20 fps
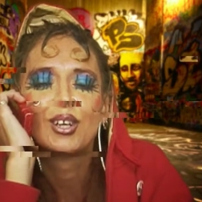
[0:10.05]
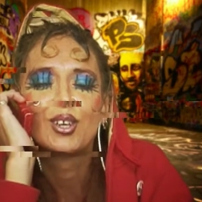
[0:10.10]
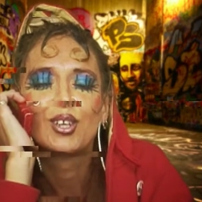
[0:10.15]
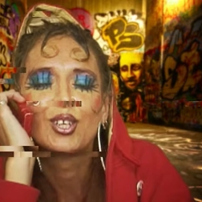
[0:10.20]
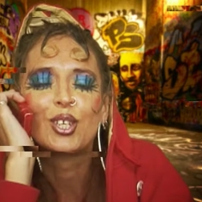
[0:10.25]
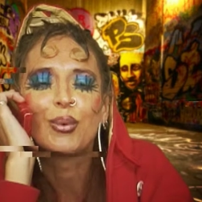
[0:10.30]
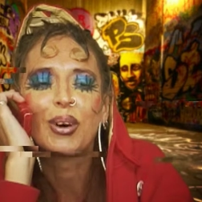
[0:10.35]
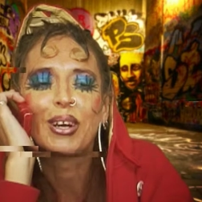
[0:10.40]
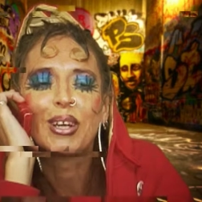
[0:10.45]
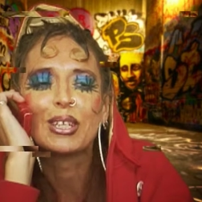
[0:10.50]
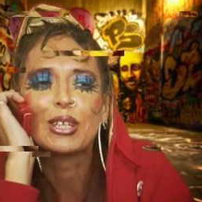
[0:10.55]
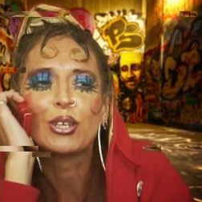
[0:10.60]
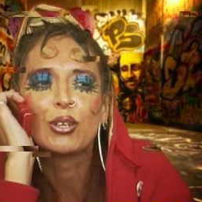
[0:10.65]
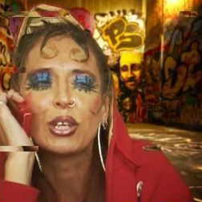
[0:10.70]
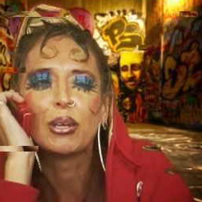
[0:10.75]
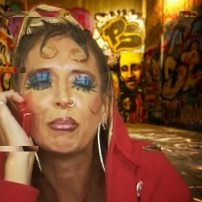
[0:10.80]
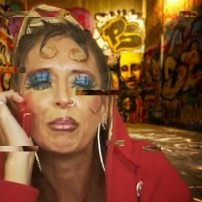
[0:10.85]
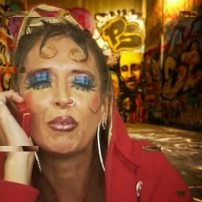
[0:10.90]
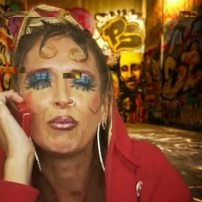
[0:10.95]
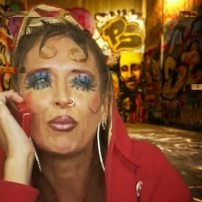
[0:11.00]
So I is
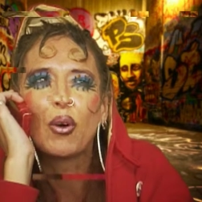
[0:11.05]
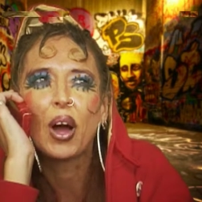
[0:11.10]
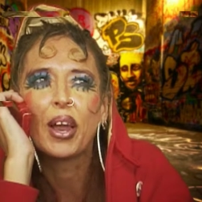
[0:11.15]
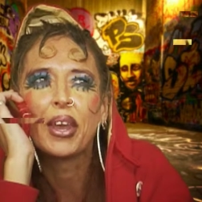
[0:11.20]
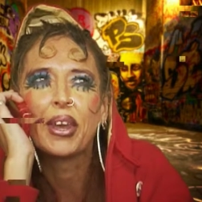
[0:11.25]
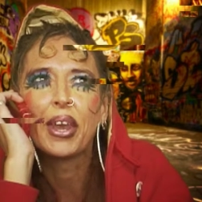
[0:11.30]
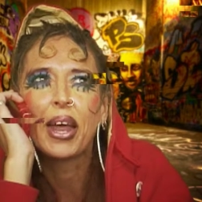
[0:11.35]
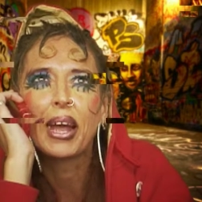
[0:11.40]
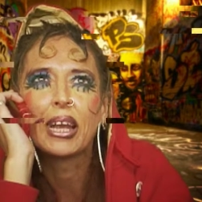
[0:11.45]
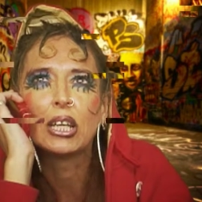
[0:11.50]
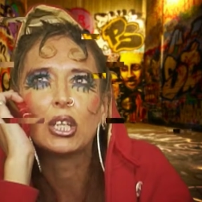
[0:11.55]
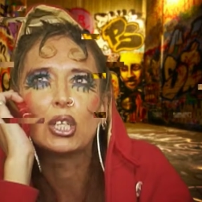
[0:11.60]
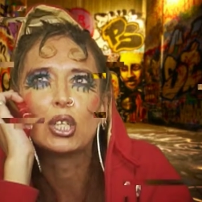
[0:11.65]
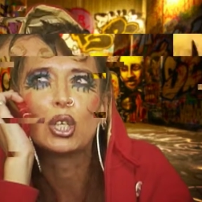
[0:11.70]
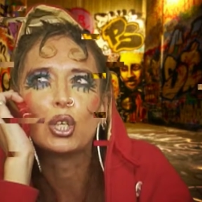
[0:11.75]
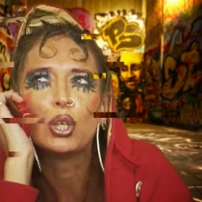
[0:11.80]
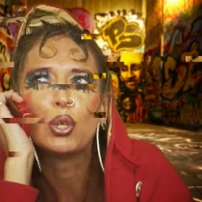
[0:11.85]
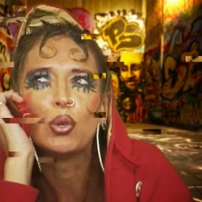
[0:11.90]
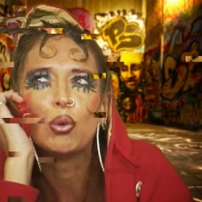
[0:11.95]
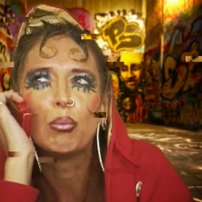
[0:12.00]
looking me for a
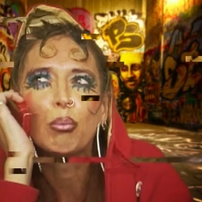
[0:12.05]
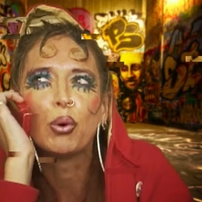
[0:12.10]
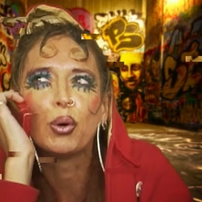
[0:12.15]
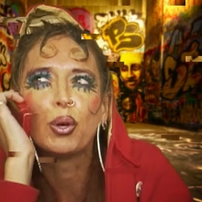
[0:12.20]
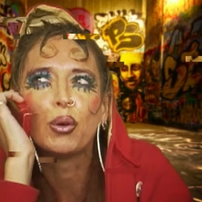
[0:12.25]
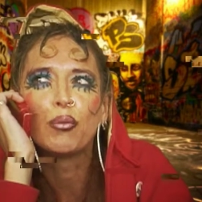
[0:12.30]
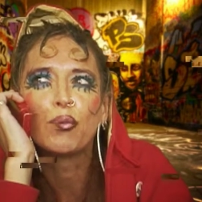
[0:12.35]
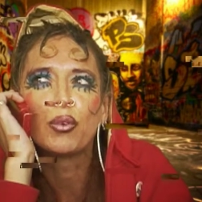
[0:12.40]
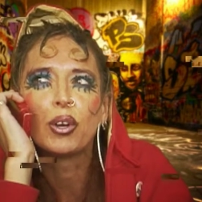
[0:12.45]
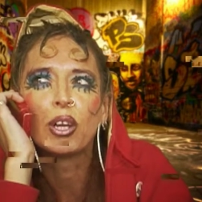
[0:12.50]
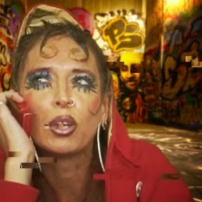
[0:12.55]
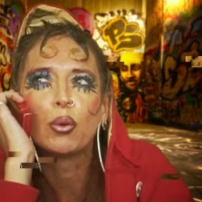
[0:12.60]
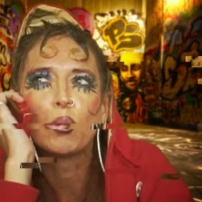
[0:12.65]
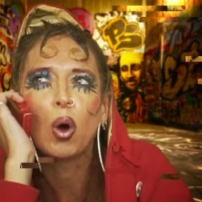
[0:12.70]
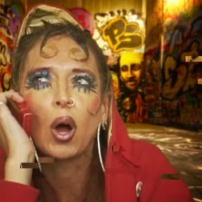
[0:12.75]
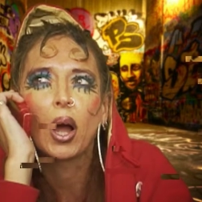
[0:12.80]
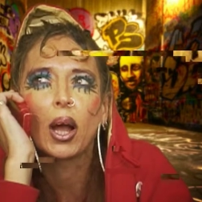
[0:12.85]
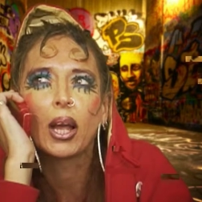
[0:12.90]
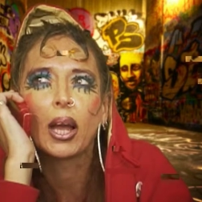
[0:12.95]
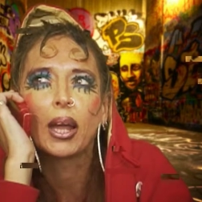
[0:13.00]
nice new boyfriend
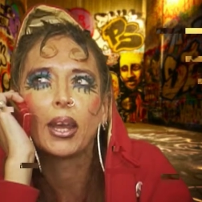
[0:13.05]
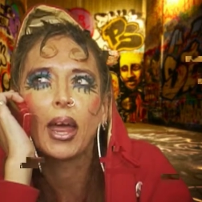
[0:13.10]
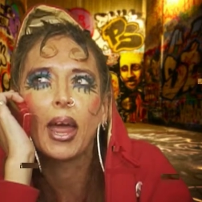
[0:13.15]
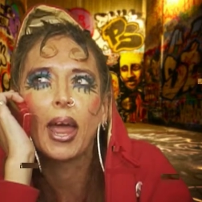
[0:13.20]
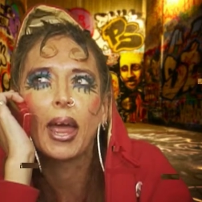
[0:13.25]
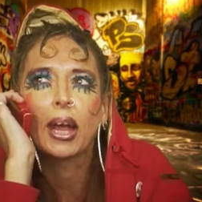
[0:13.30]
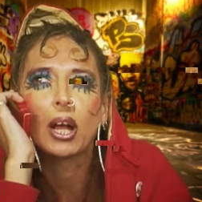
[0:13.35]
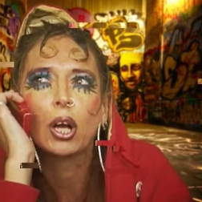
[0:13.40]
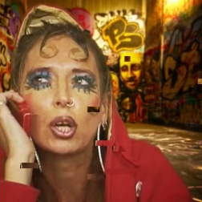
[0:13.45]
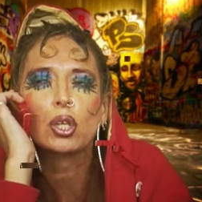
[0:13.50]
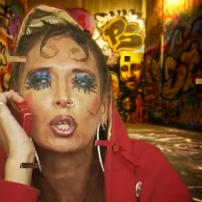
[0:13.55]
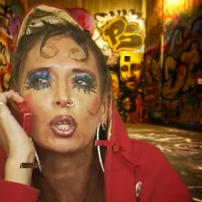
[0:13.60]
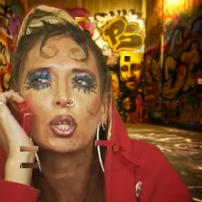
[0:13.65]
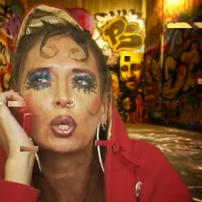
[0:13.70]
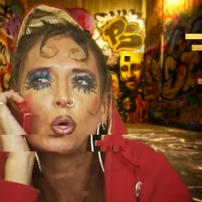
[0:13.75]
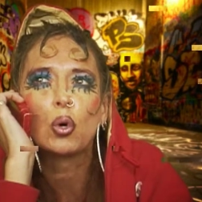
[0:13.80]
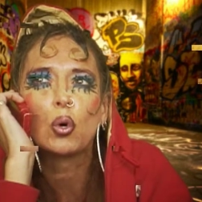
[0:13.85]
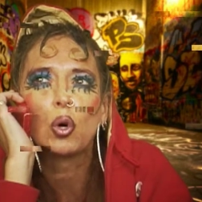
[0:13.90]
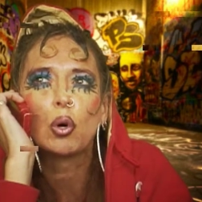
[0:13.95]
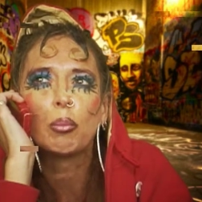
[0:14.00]
what I can
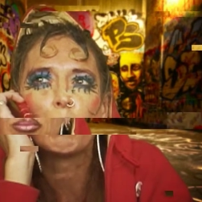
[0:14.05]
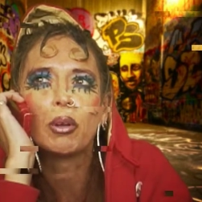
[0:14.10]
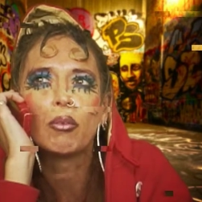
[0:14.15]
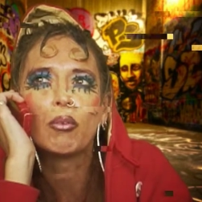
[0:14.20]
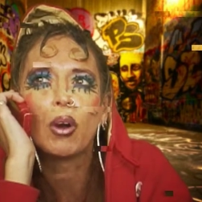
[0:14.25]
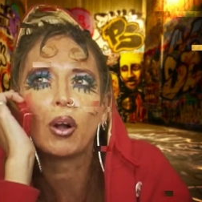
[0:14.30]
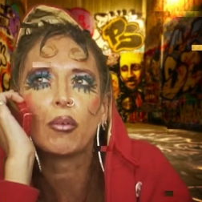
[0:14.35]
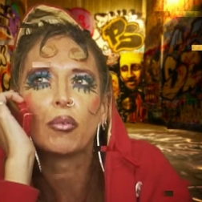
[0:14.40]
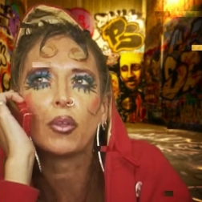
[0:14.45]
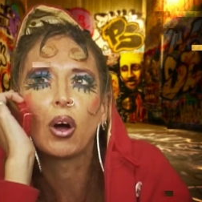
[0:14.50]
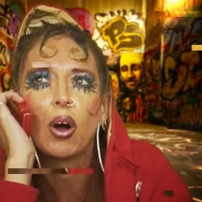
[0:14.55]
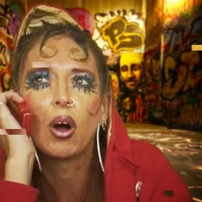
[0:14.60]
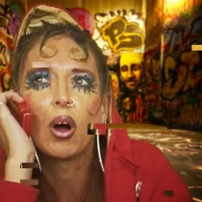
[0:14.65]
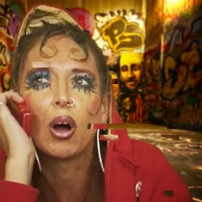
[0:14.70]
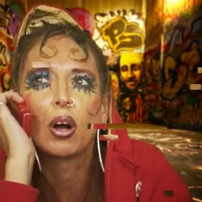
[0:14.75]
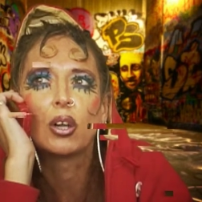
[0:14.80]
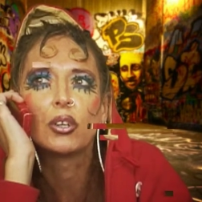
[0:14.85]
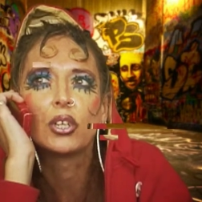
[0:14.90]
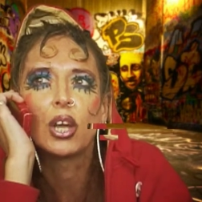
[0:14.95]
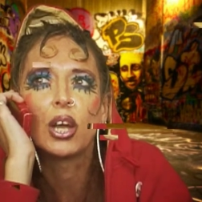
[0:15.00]
escort me round the
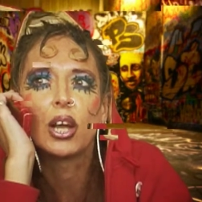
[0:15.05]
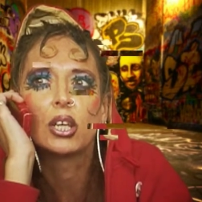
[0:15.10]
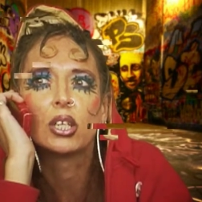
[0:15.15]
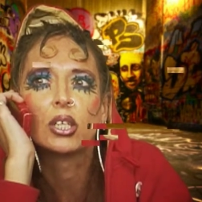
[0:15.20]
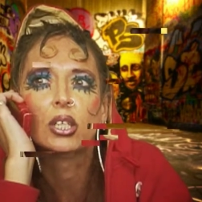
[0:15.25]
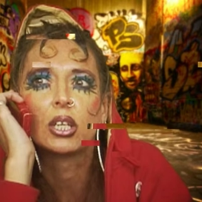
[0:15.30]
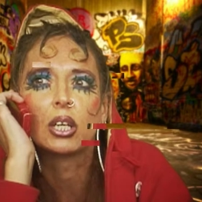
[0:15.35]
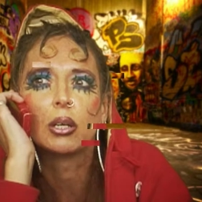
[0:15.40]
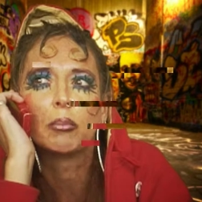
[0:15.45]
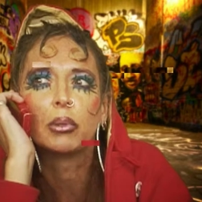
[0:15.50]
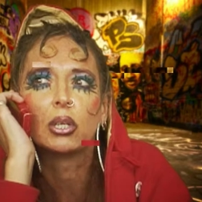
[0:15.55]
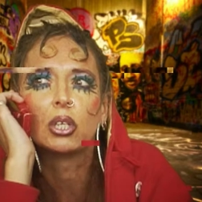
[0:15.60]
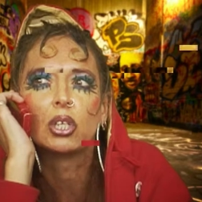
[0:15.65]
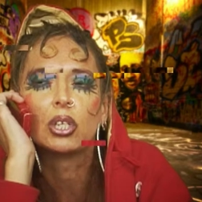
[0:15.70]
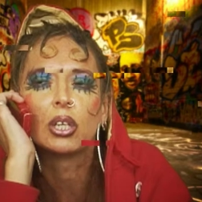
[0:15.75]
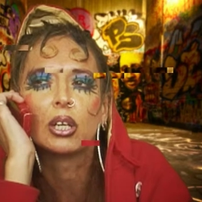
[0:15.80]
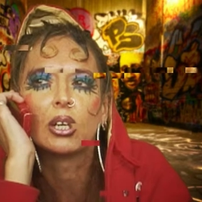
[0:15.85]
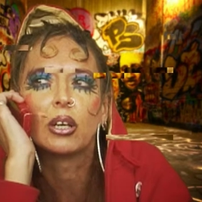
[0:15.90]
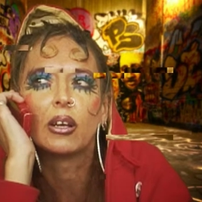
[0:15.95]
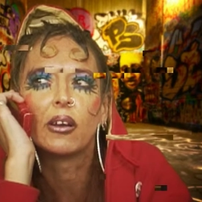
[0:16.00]
art
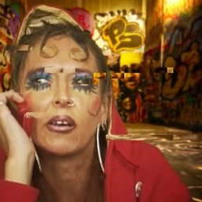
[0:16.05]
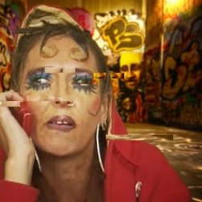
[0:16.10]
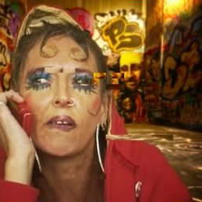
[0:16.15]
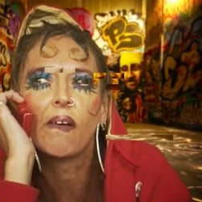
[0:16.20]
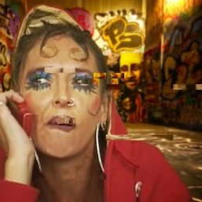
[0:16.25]
exhibition.